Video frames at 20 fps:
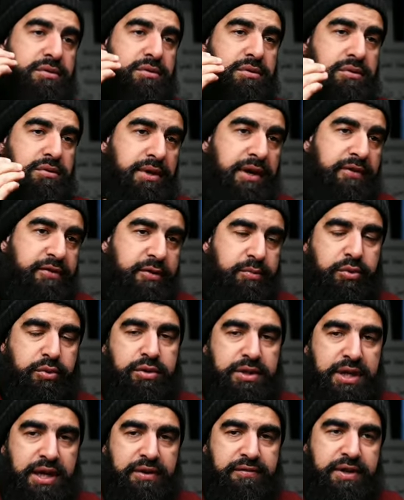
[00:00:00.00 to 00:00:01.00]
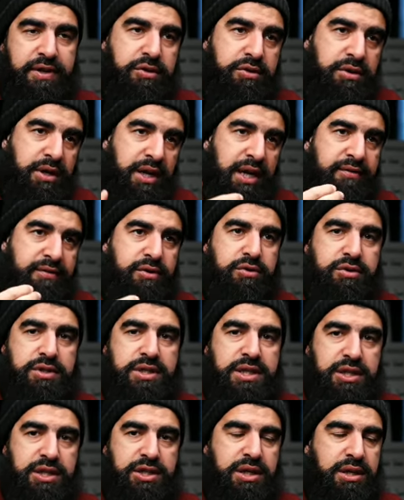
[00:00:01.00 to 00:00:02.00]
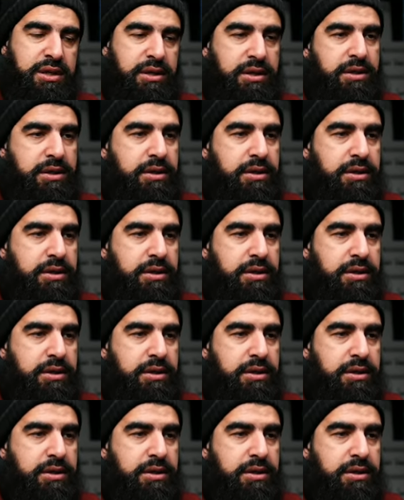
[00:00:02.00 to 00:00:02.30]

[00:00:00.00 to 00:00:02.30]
you have to put all the effort in you've got to have a good teacher